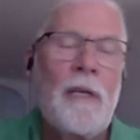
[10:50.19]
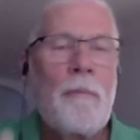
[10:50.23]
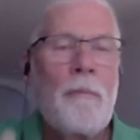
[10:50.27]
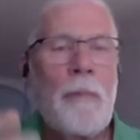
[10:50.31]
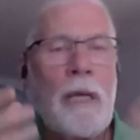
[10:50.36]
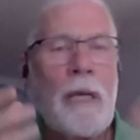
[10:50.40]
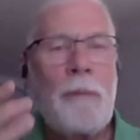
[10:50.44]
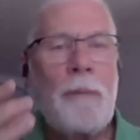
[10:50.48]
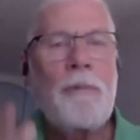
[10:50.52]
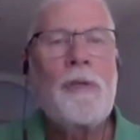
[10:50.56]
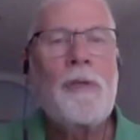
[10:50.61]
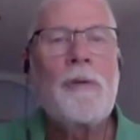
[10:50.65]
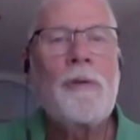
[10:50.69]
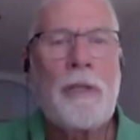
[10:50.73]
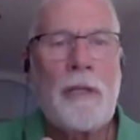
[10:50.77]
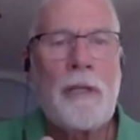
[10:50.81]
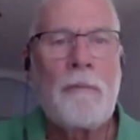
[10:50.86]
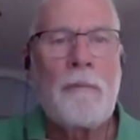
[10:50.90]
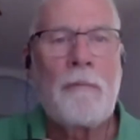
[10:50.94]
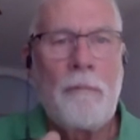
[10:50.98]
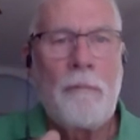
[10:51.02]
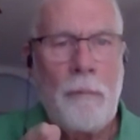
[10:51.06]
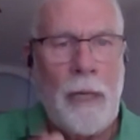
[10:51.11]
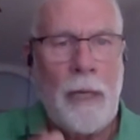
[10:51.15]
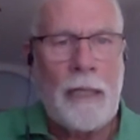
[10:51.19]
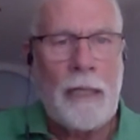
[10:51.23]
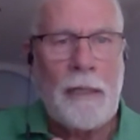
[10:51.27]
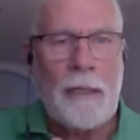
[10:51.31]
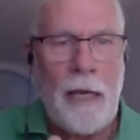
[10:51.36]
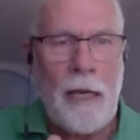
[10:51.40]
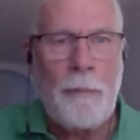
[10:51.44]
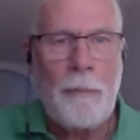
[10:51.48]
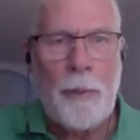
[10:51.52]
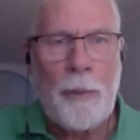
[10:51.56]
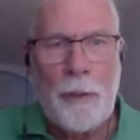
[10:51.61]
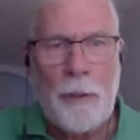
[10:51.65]
maybe you can make
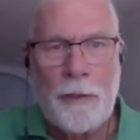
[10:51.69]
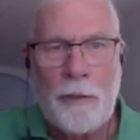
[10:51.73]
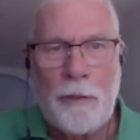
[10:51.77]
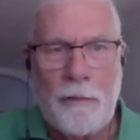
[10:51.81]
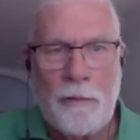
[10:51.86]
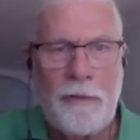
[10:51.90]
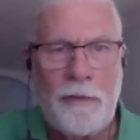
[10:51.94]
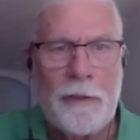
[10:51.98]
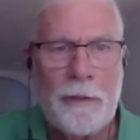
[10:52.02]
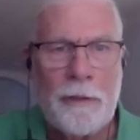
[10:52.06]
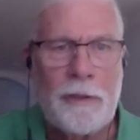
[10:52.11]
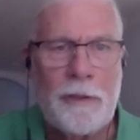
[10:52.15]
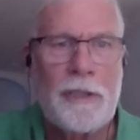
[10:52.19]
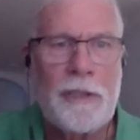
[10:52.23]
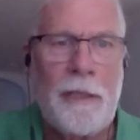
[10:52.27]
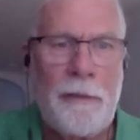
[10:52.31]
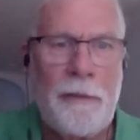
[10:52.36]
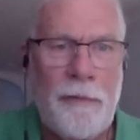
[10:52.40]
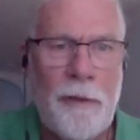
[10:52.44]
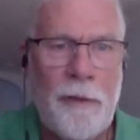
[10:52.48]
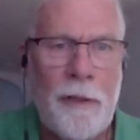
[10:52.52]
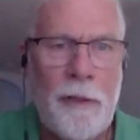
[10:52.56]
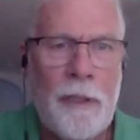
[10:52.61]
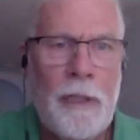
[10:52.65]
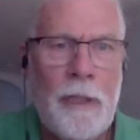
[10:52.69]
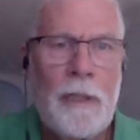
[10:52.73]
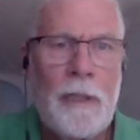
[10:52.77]
that person feel safer.